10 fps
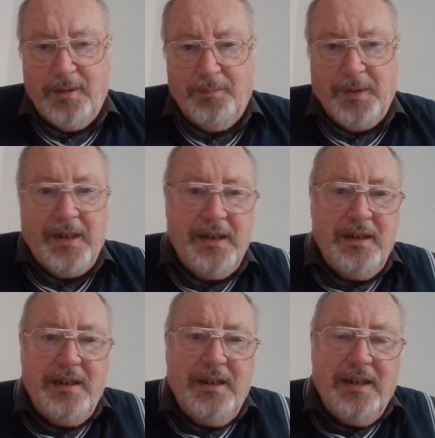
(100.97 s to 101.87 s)
but it
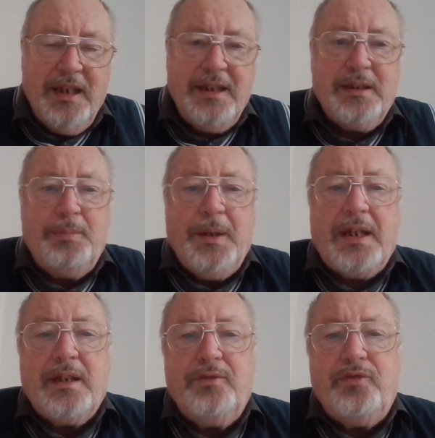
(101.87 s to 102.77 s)
hit the
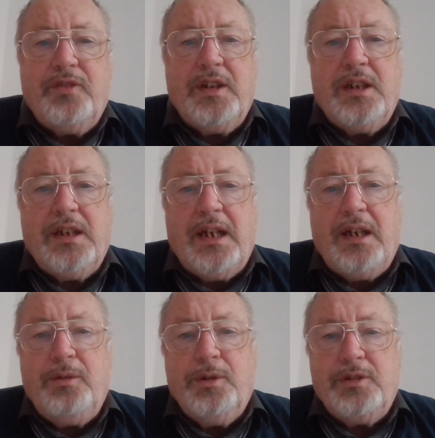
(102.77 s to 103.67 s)
back of
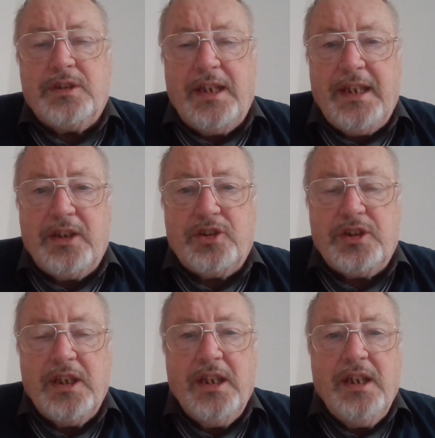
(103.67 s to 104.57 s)
Iwu's
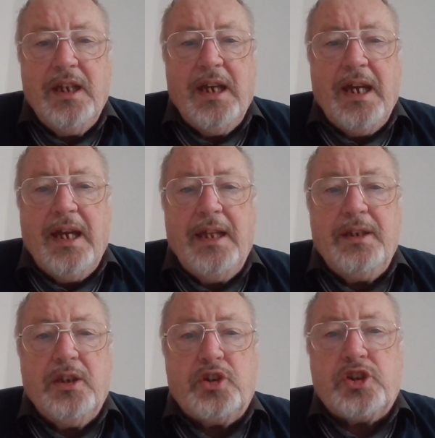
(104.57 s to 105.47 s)
legs
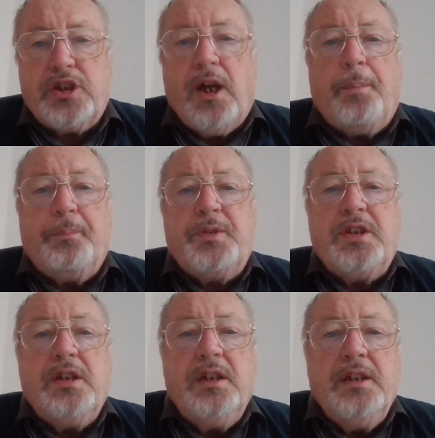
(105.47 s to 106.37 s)
and
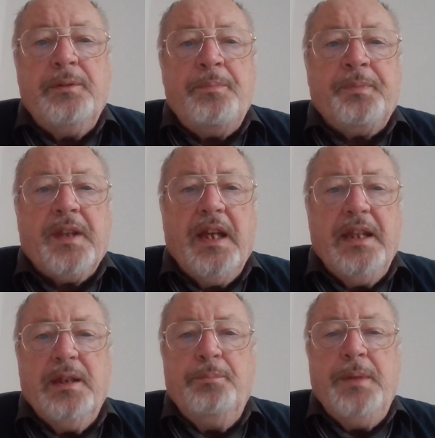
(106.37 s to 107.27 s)
stopped
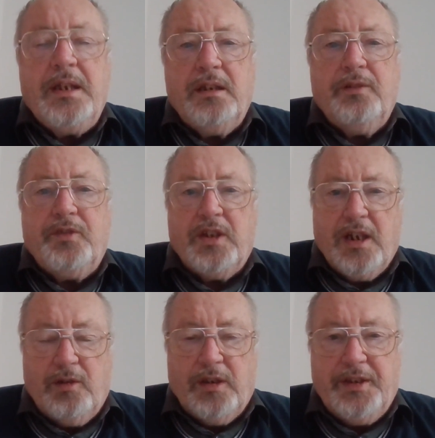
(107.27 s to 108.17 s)
in the middle of the
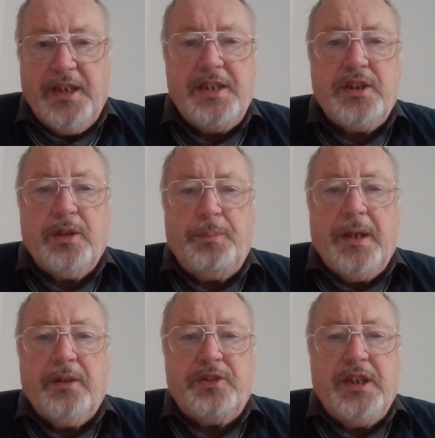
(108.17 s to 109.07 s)
goal on the edge of the
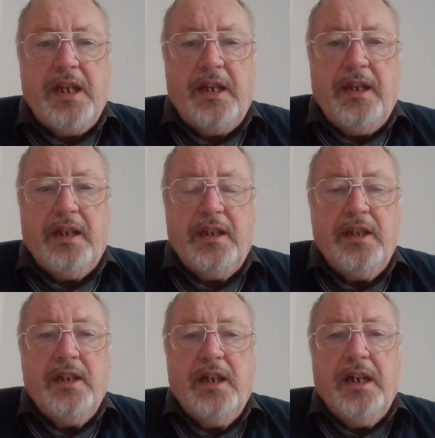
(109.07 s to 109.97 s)
penalty area,
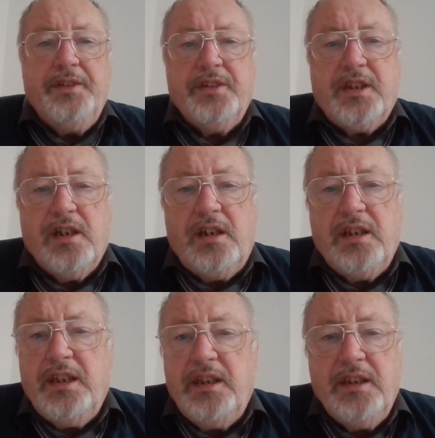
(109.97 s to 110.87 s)
and the
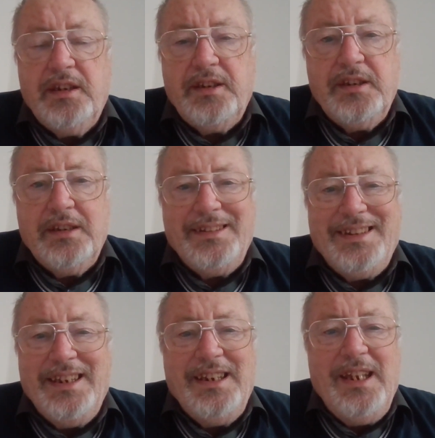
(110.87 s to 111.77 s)
guy
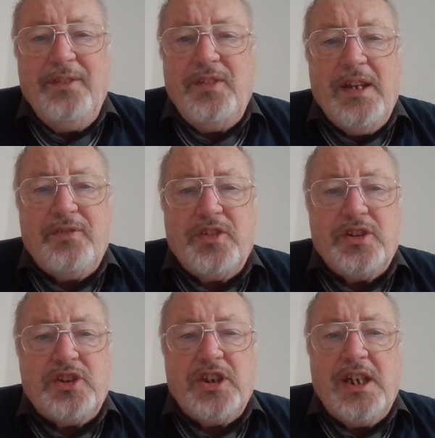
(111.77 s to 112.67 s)
didn't even have to
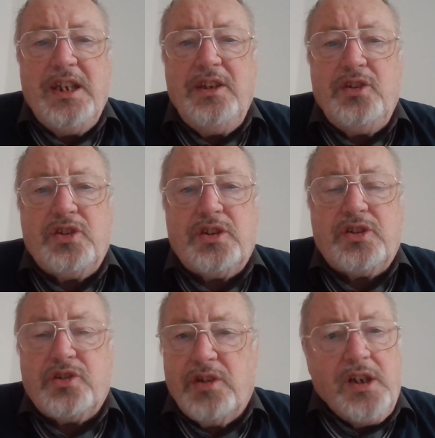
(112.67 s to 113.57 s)
change
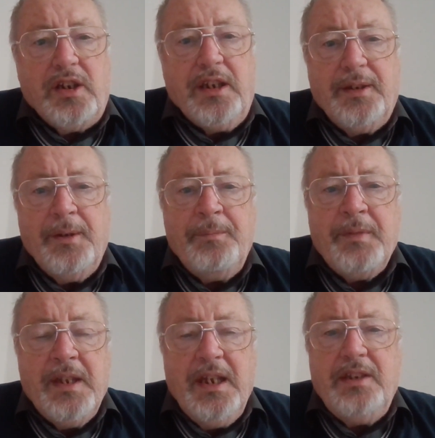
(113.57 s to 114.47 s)
stride.
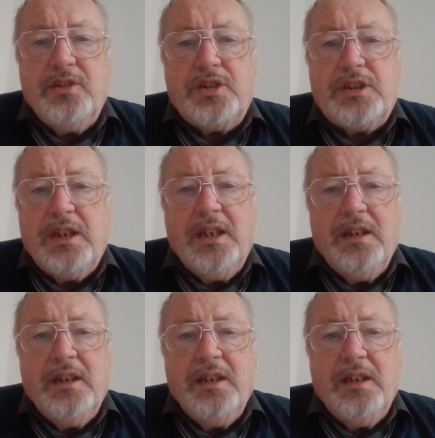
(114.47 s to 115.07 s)
He just